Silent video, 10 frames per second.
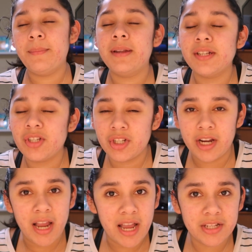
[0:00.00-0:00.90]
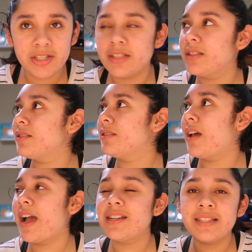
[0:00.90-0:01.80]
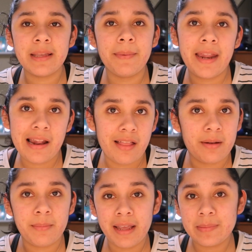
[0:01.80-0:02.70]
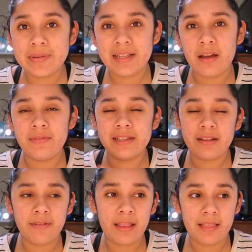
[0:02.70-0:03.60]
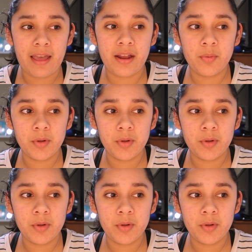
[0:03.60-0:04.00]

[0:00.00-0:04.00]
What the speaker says: not sure. I just keep getting a lot of makeup stuff and stuff like that,